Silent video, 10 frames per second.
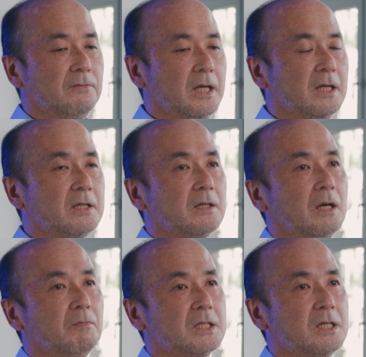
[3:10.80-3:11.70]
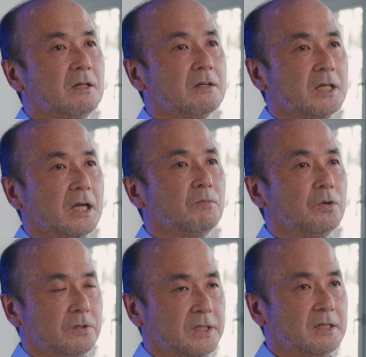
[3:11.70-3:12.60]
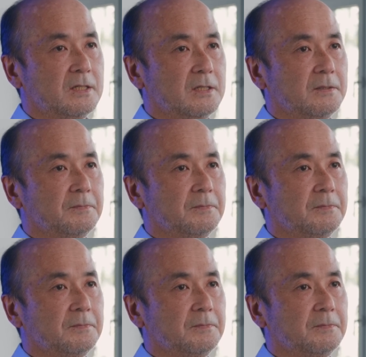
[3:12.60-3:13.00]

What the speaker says: with machine learning approaches.